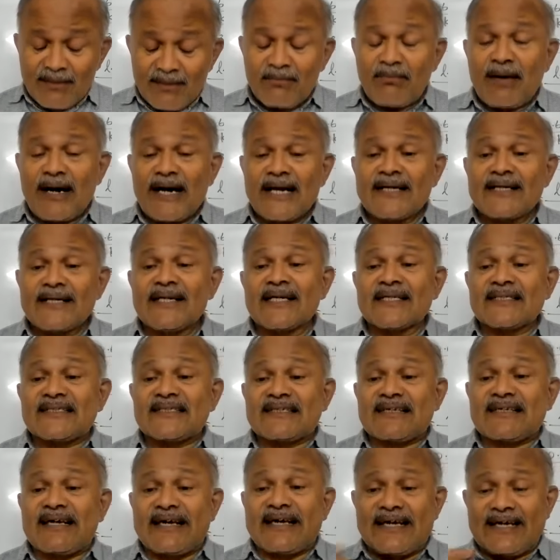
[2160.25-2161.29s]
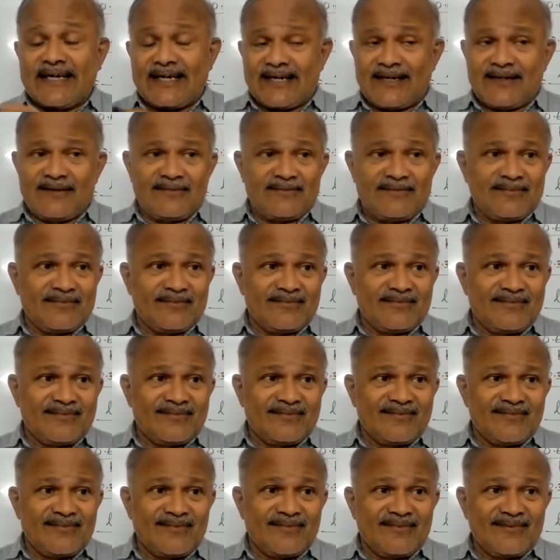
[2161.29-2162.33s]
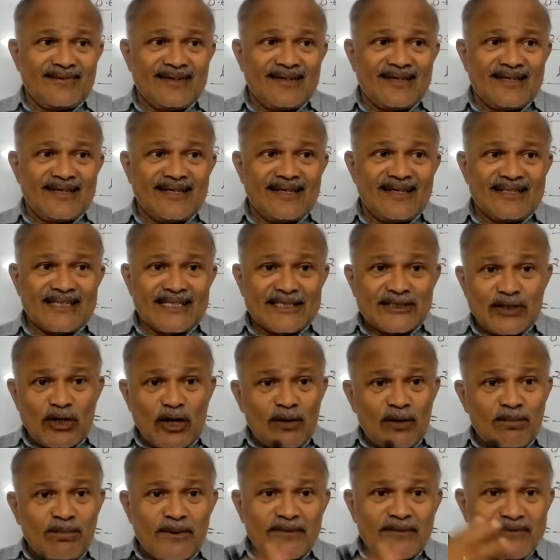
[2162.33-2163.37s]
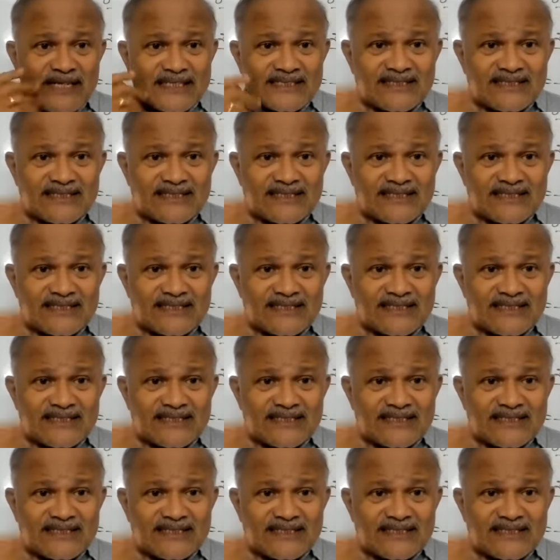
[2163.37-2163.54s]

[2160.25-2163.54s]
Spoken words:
minus k. The slope of the